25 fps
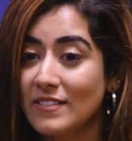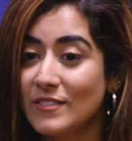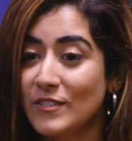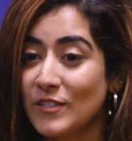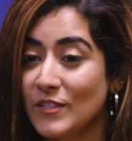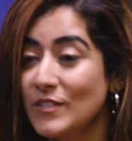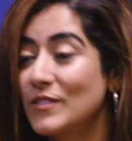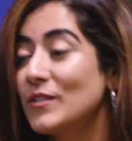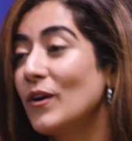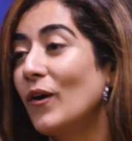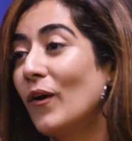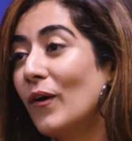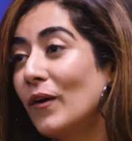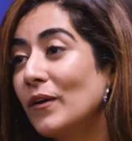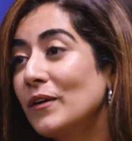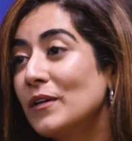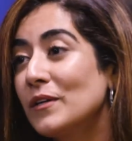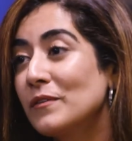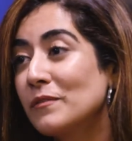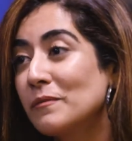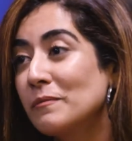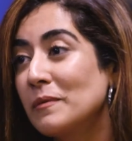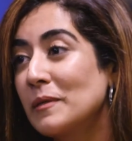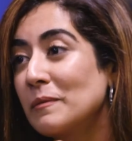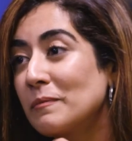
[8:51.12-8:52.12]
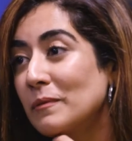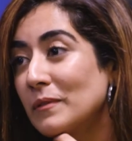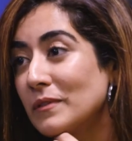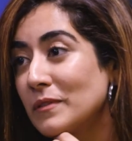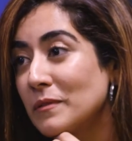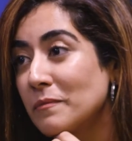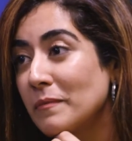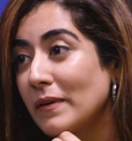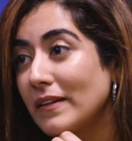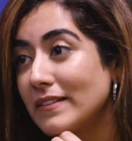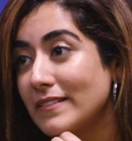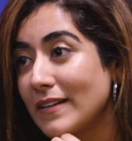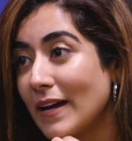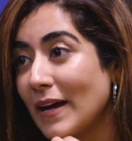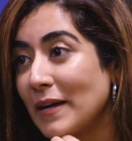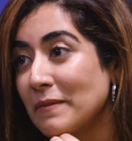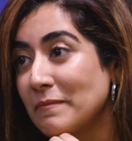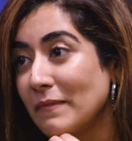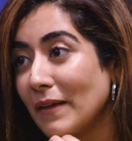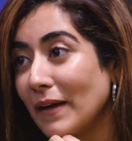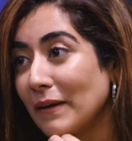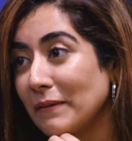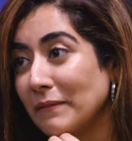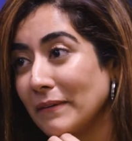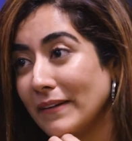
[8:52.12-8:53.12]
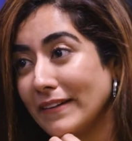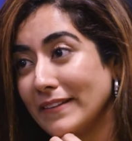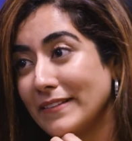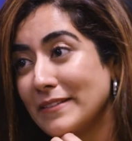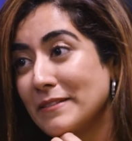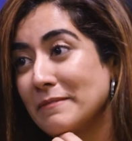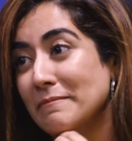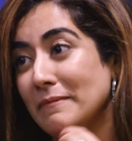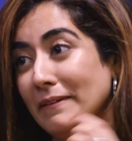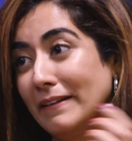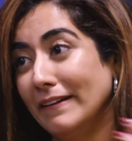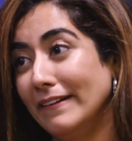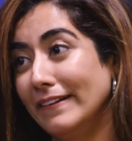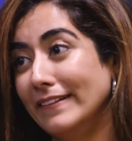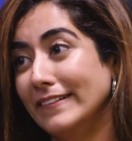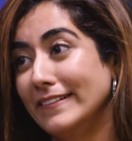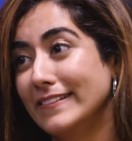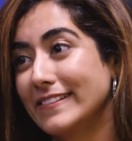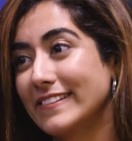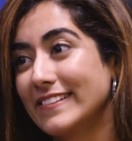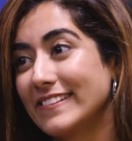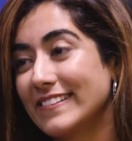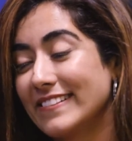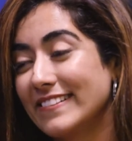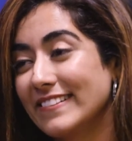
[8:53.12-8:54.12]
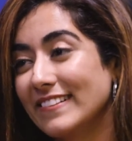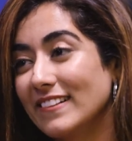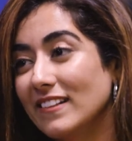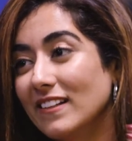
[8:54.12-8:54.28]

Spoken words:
it's just harder for people to make time that way, to be honest.